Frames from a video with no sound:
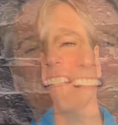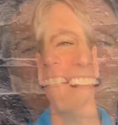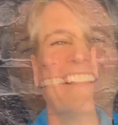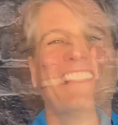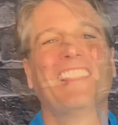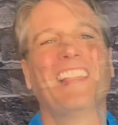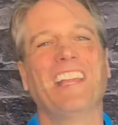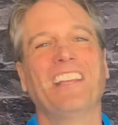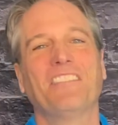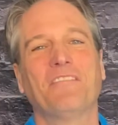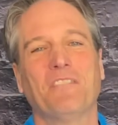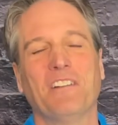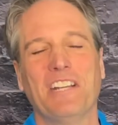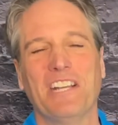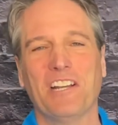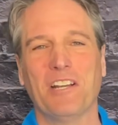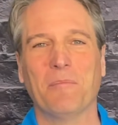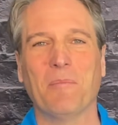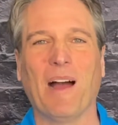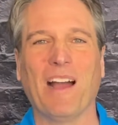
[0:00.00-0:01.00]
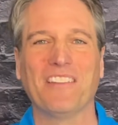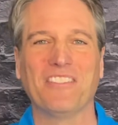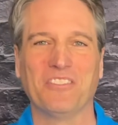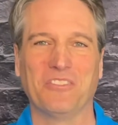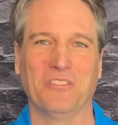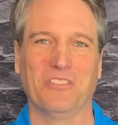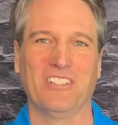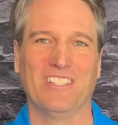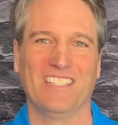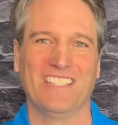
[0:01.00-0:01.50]
Thanks for hearing my
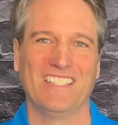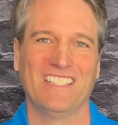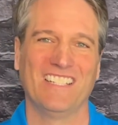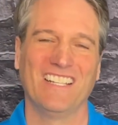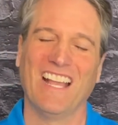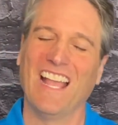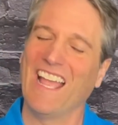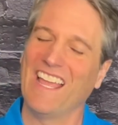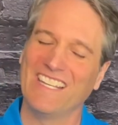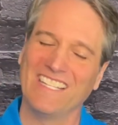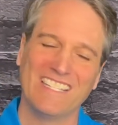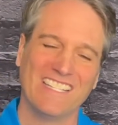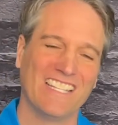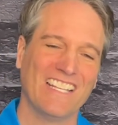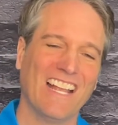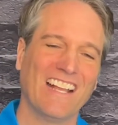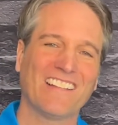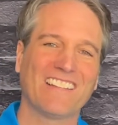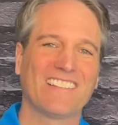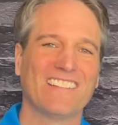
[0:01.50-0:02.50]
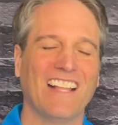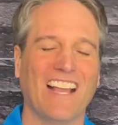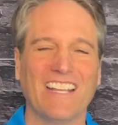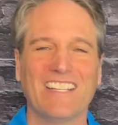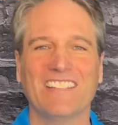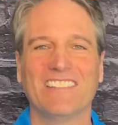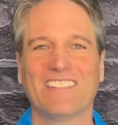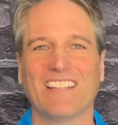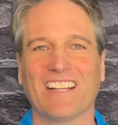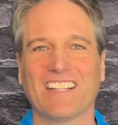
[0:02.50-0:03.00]
story, and in the next
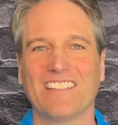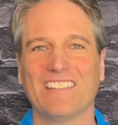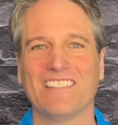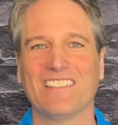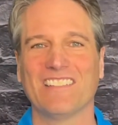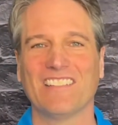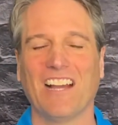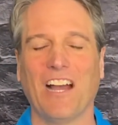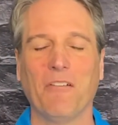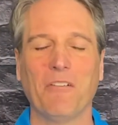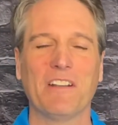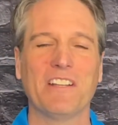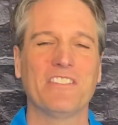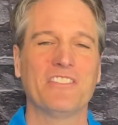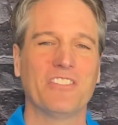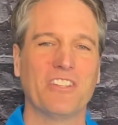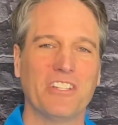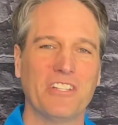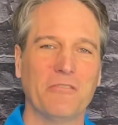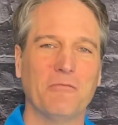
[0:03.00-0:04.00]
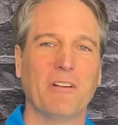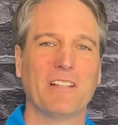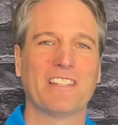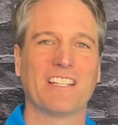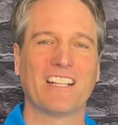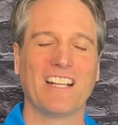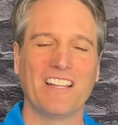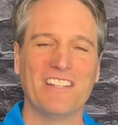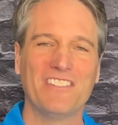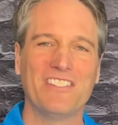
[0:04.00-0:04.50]
90 seconds, I want to show you what
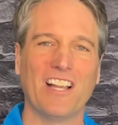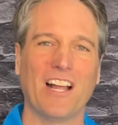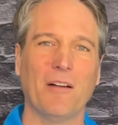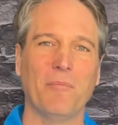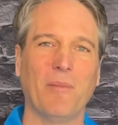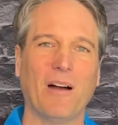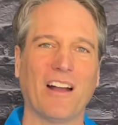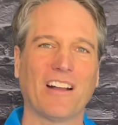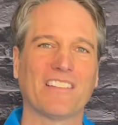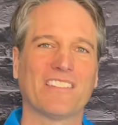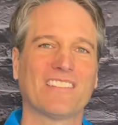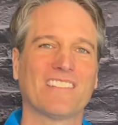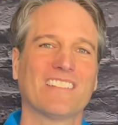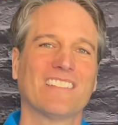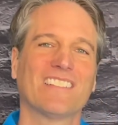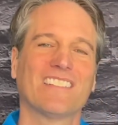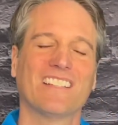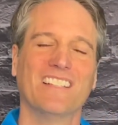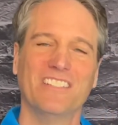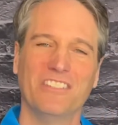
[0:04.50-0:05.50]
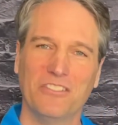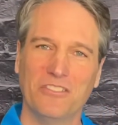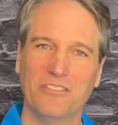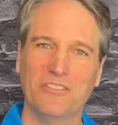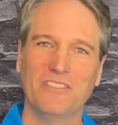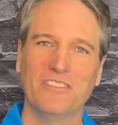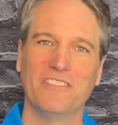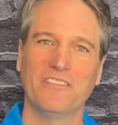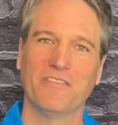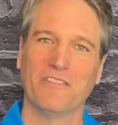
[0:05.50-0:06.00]
the gunshot box can
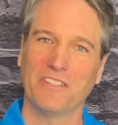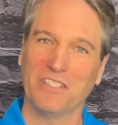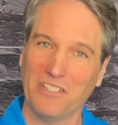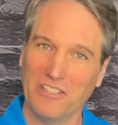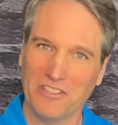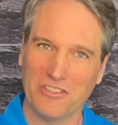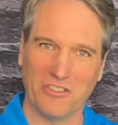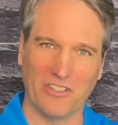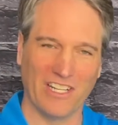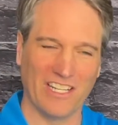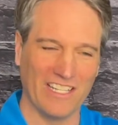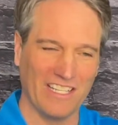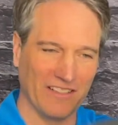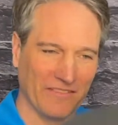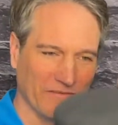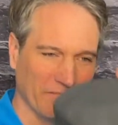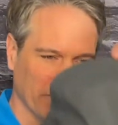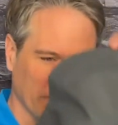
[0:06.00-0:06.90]
do for your training.